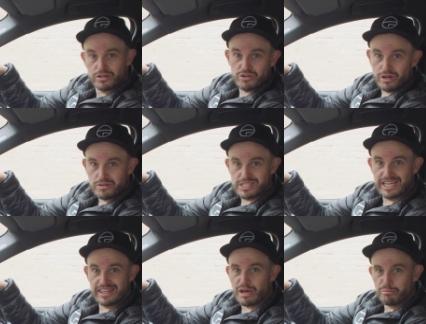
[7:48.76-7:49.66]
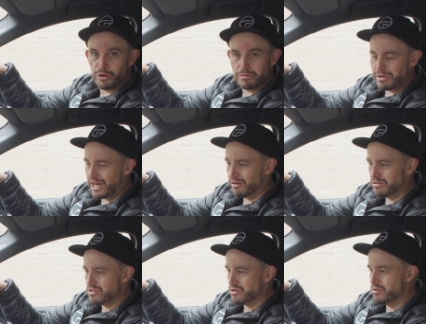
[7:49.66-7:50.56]
controls in that bottom
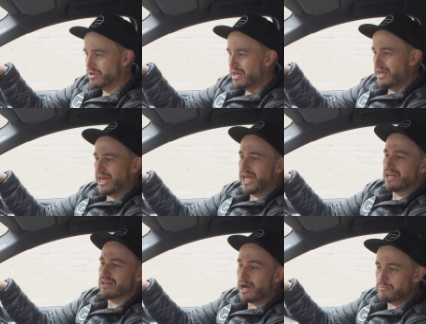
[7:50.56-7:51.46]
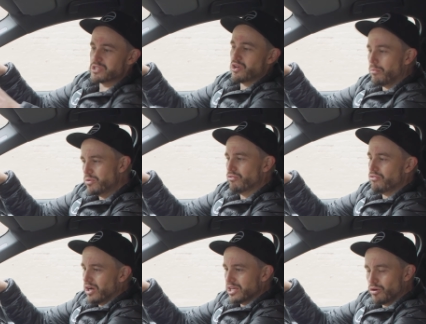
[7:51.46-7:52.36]
panel too. And up the top, you'll
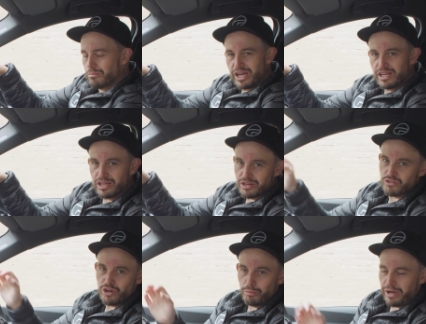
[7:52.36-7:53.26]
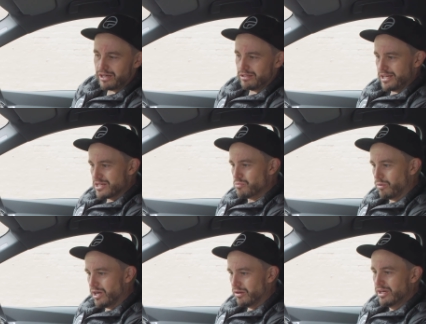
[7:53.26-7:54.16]
find your media control panel as
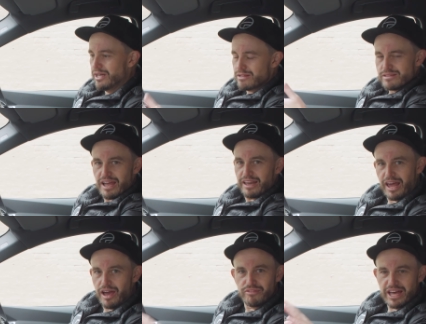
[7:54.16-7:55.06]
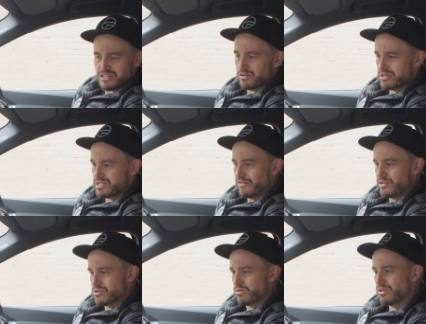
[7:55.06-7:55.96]
well. Sat nav, that sort of stuff
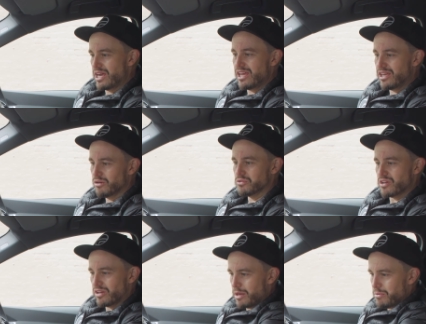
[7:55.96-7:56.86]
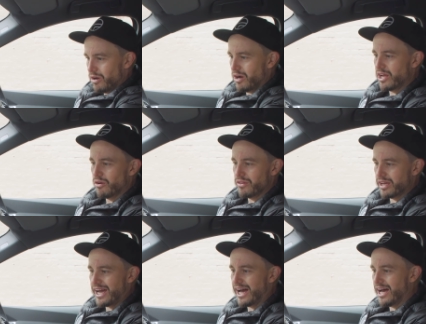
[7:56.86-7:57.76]
is through there. You can also keep an eye on
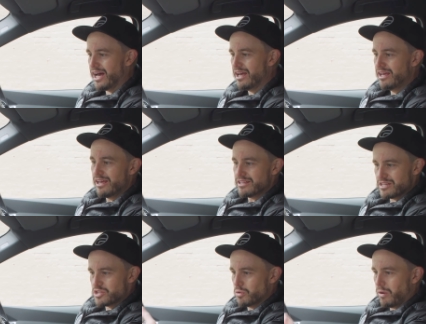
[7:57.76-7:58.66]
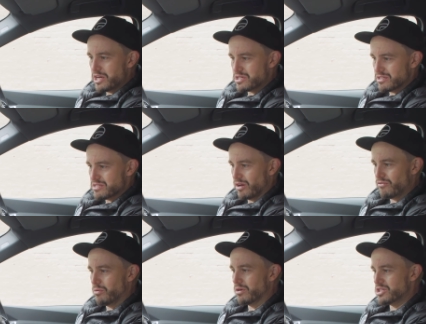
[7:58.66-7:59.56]
the car situation. So
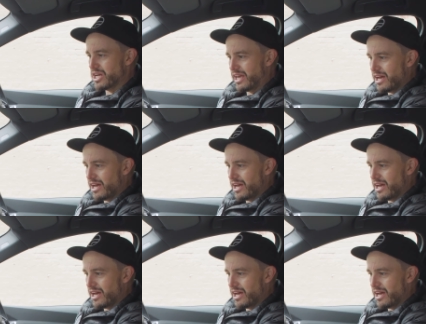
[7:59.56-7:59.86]
if you want to check